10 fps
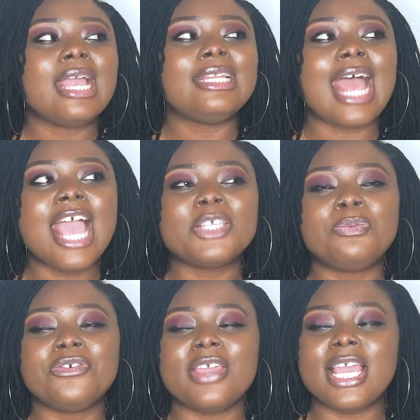that
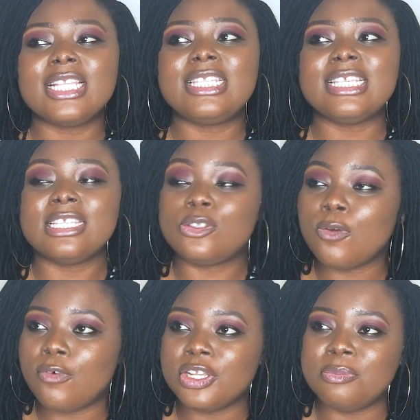experience is so
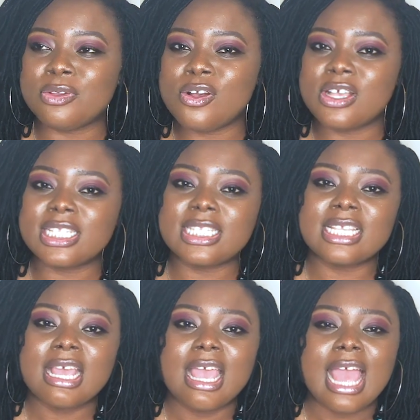funny because
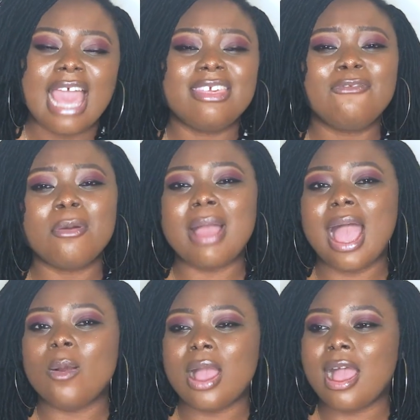I think
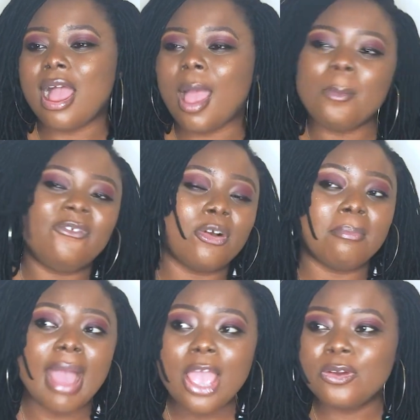from
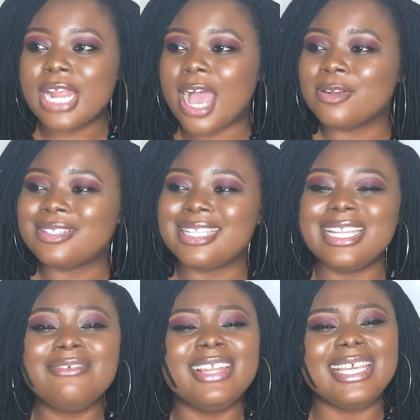my own house they
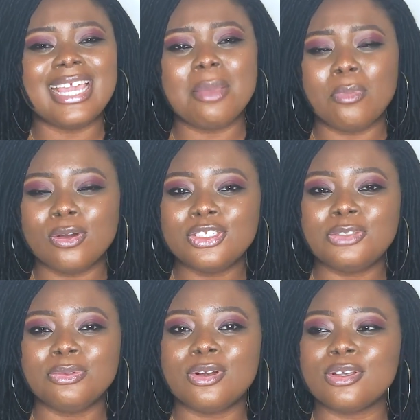didn't really get much
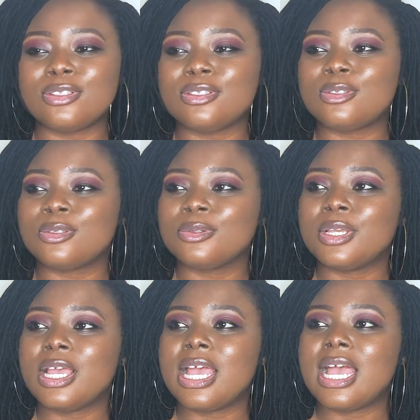because
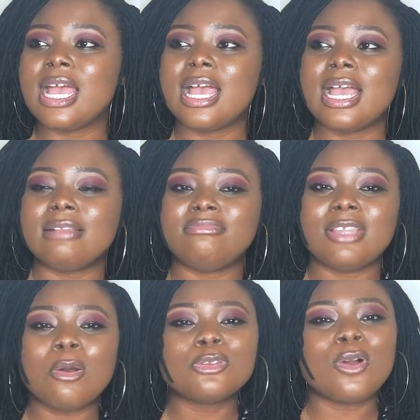
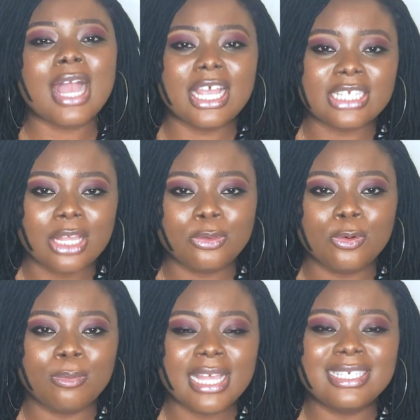there was no cash at
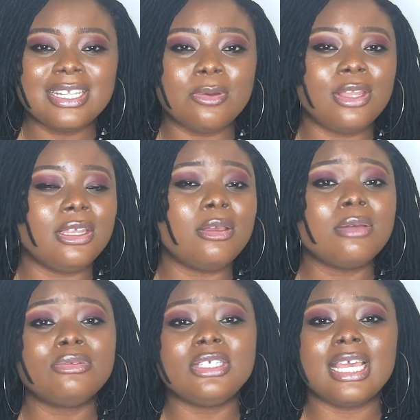home. I think they were
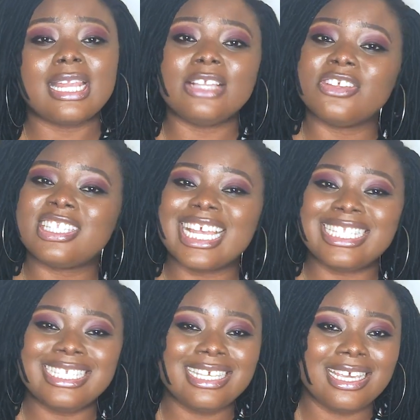able to get like just
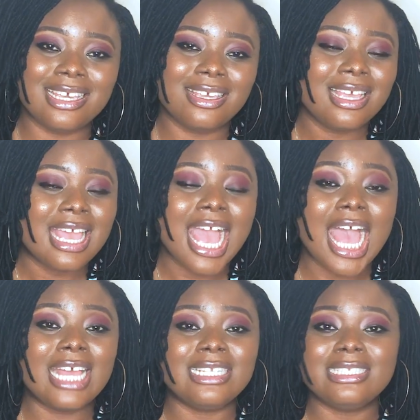30k
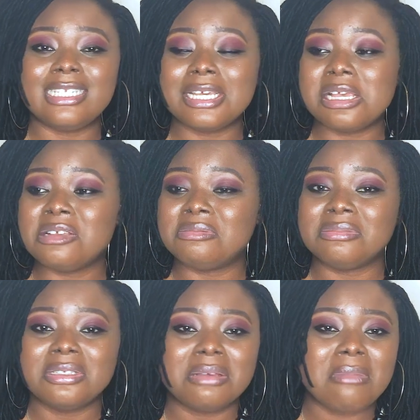and
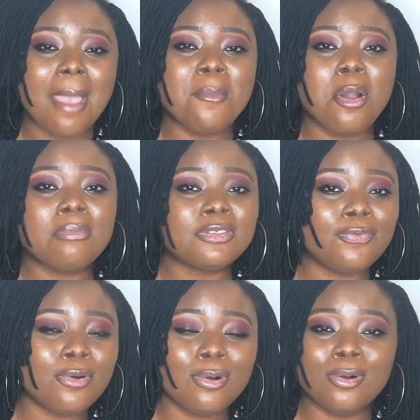my mom's
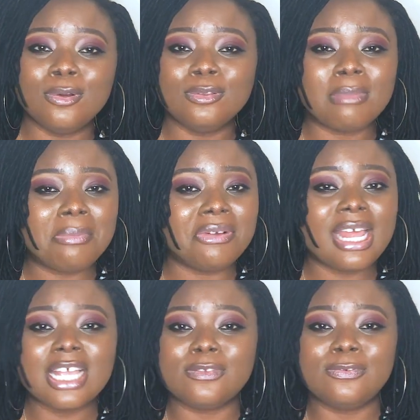phone, my
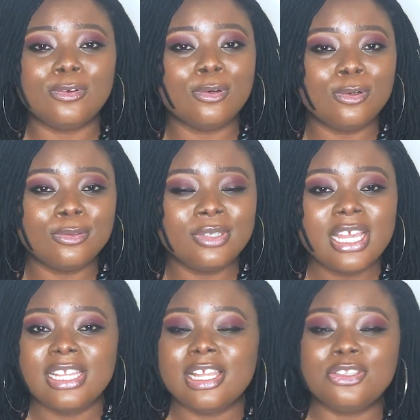brother's phone.
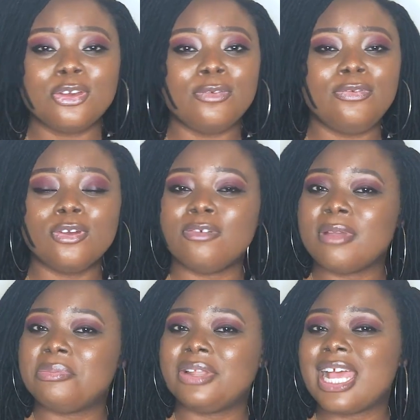They took a few of my
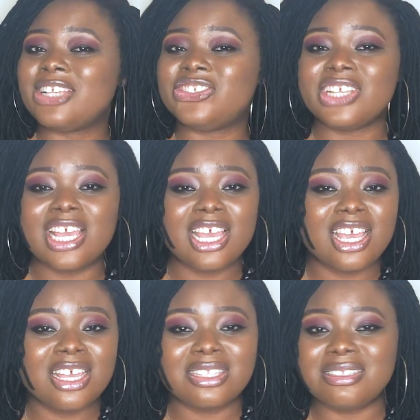brother's
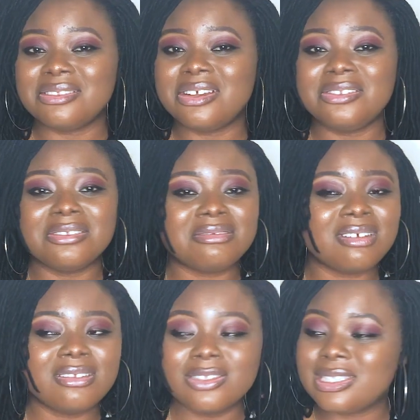shirts, you know,
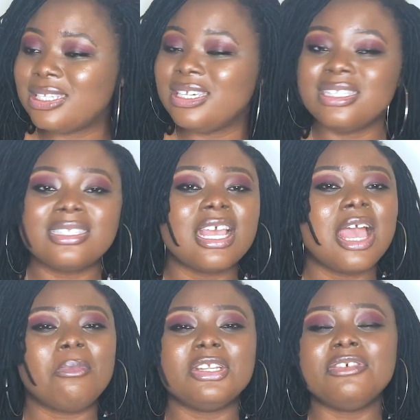all those things,
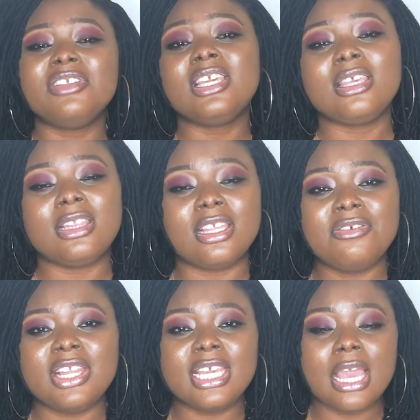but they didn't
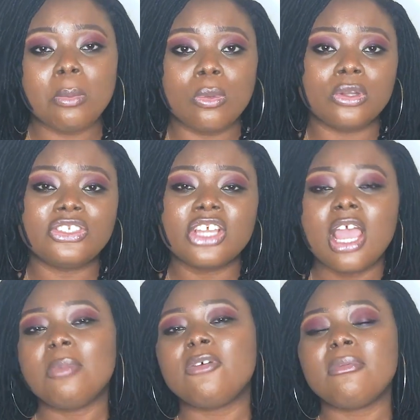really get much.
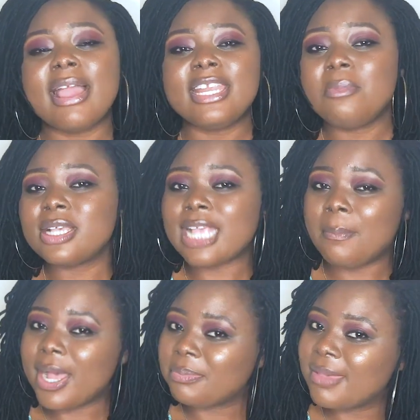But for my neighbor's
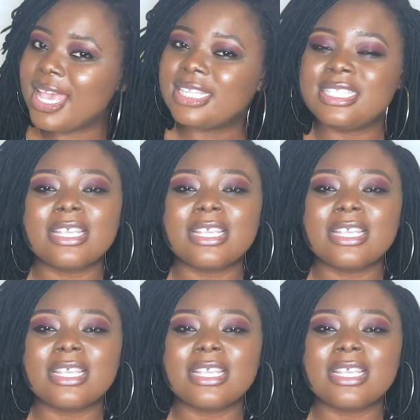apartment,